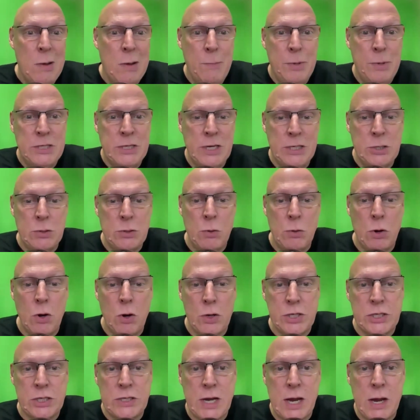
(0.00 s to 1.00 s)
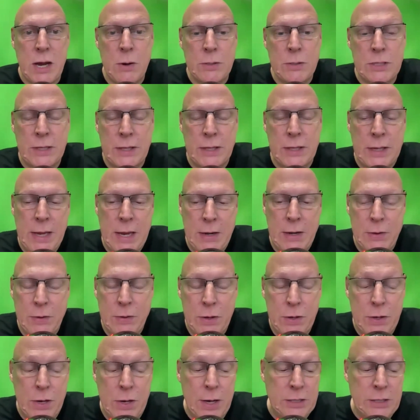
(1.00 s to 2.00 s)
and potential lost sales at the
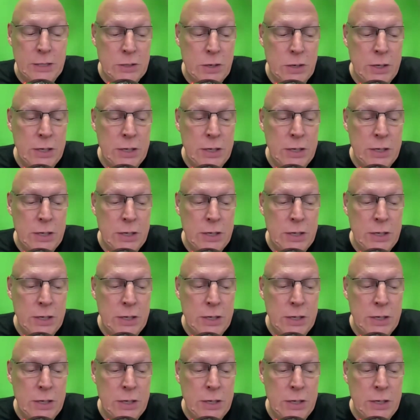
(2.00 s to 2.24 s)
end of the day.